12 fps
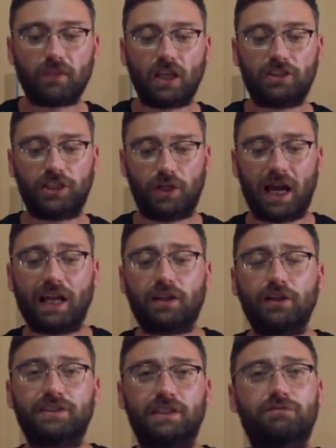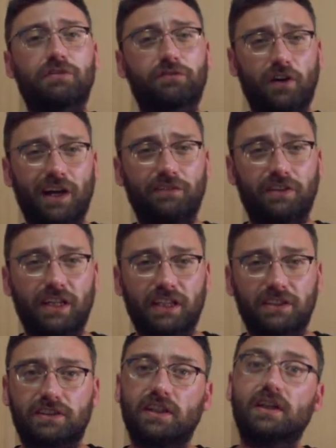So you add those in for 5
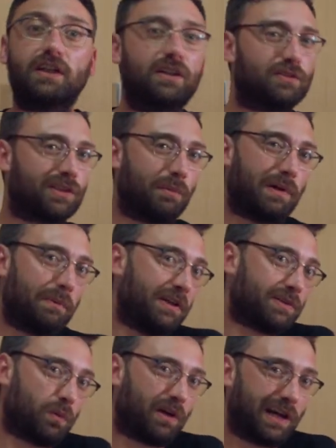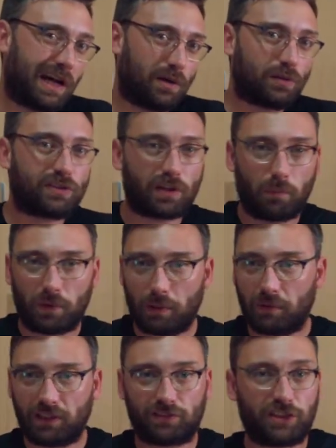years. Some people it's one house, some
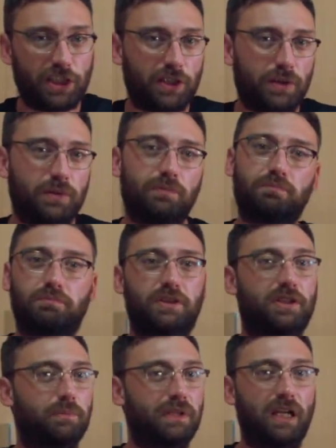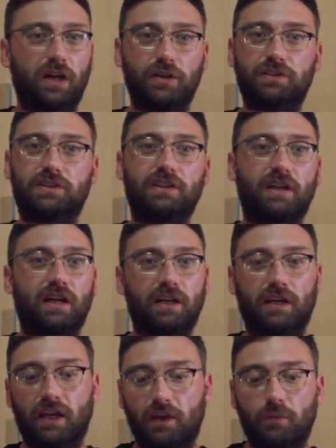people it's two, could be loads,
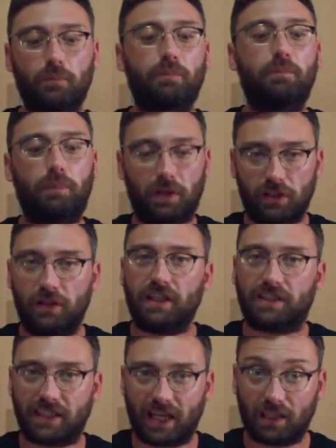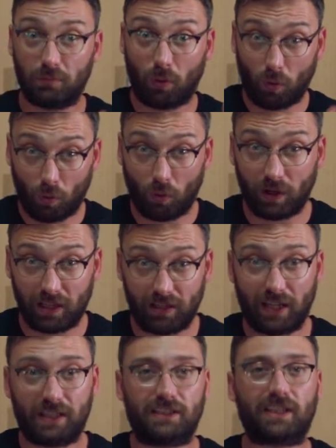but you need to get them all in
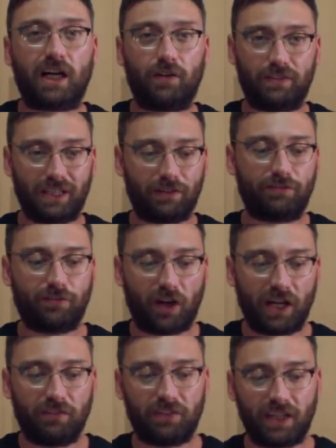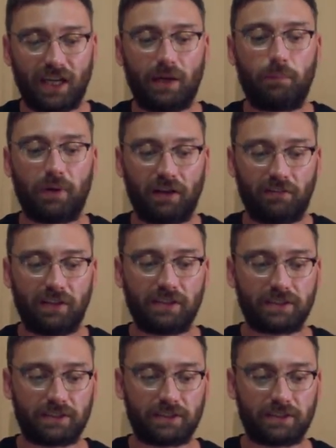there to cover that 5-year period.